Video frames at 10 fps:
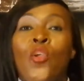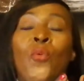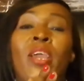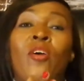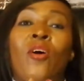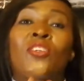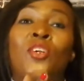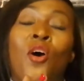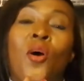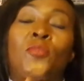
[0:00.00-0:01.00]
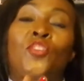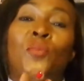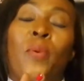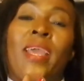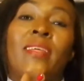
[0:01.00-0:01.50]
You can also opt to
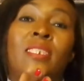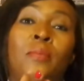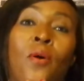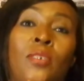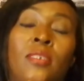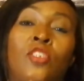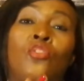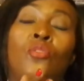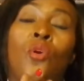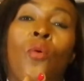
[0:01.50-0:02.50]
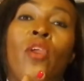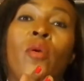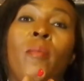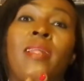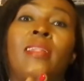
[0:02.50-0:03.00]
pay the deposit to lower
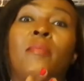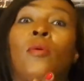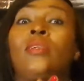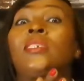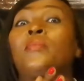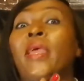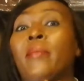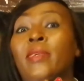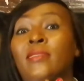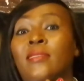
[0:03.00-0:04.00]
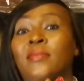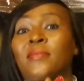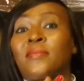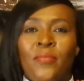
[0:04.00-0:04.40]
your monthly bond repayments.